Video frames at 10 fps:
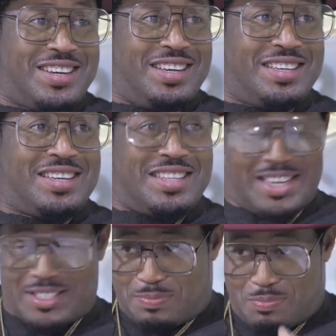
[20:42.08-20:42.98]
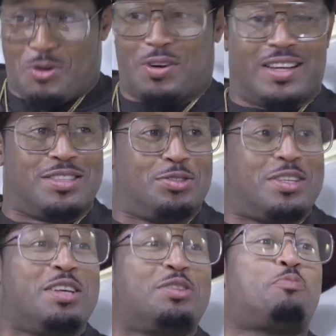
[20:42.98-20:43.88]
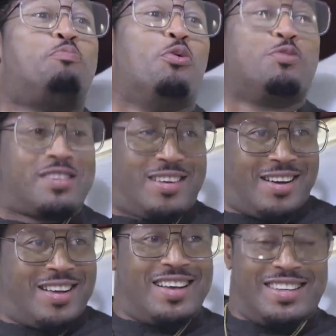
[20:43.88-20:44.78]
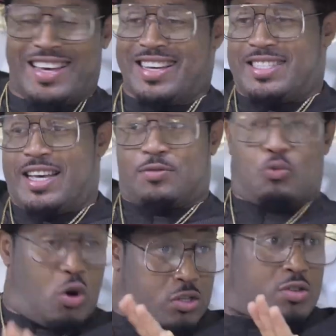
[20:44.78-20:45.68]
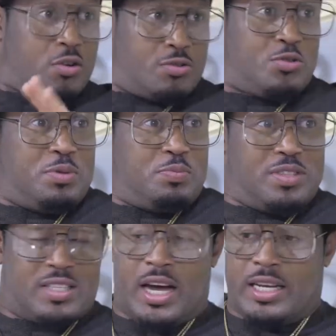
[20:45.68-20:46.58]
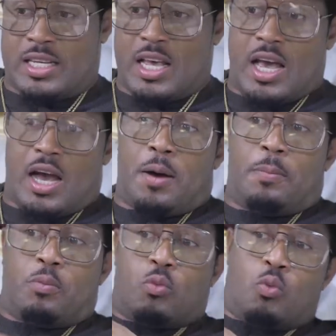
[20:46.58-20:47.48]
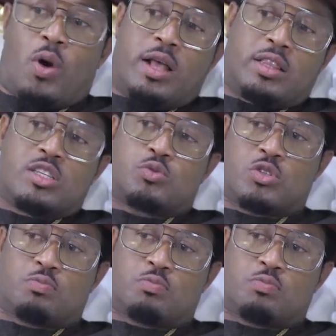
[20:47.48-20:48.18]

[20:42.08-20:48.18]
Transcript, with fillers: Okay? That's Poland, you see, Polska. Yes, yes, Warsaw to be precise. Where this